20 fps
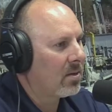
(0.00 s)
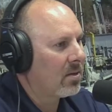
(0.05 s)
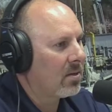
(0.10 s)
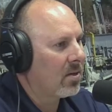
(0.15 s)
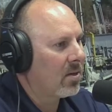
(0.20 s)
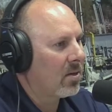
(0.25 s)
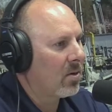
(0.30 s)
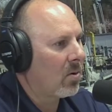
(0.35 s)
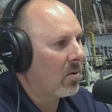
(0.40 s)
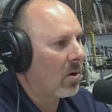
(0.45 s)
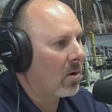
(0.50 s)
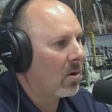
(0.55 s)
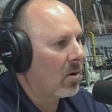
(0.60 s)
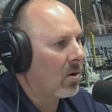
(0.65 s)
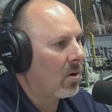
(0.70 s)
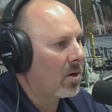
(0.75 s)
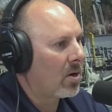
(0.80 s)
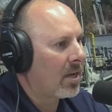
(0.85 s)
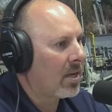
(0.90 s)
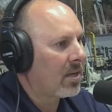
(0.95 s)
our
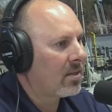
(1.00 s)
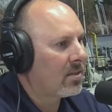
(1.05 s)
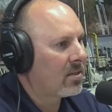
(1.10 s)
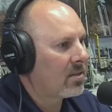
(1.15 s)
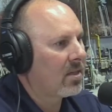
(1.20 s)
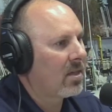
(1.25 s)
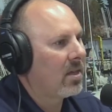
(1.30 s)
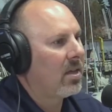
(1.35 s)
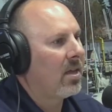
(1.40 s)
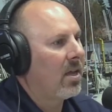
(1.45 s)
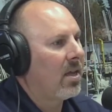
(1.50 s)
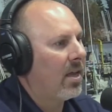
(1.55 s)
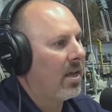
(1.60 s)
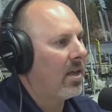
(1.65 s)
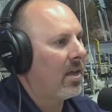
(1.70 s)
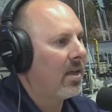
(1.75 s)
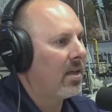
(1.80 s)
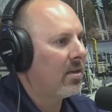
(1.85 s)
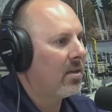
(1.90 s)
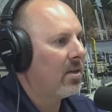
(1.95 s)
audience
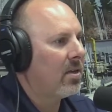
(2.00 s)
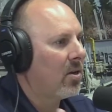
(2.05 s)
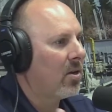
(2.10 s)
and,